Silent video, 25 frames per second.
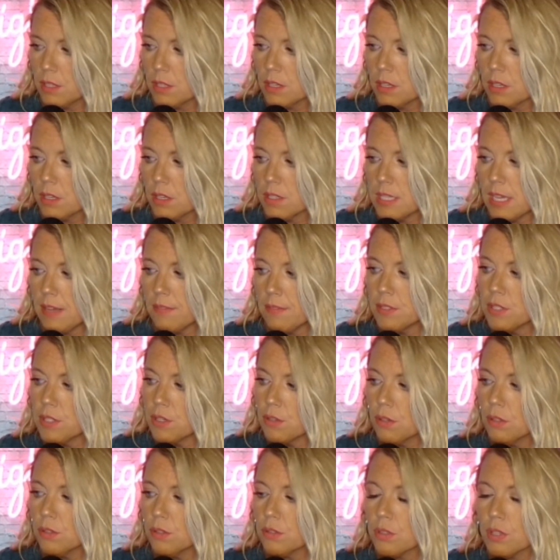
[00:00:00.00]

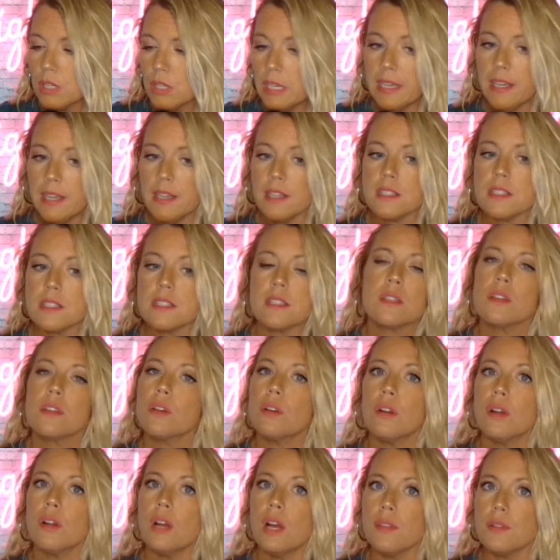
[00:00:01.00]
7-year-old Grace,
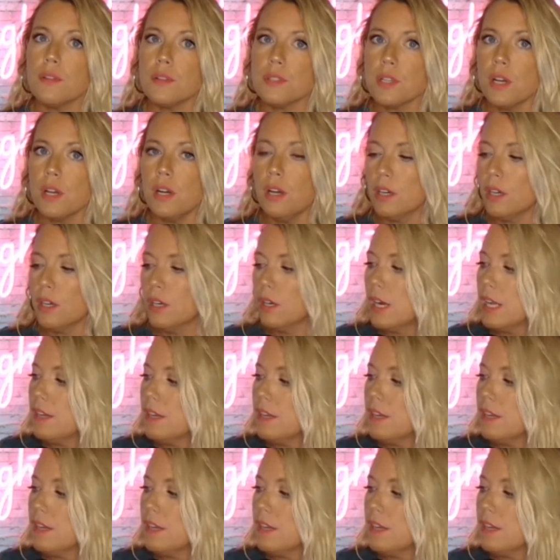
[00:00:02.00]
her other daughter,